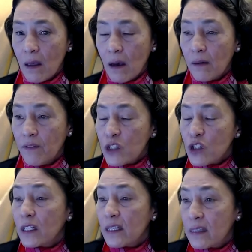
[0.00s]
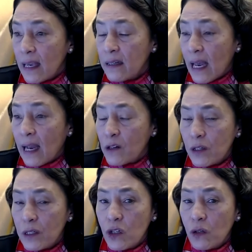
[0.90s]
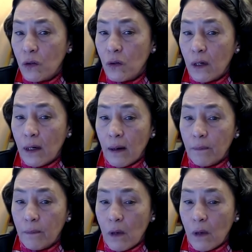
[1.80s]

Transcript: eventually send actually to um,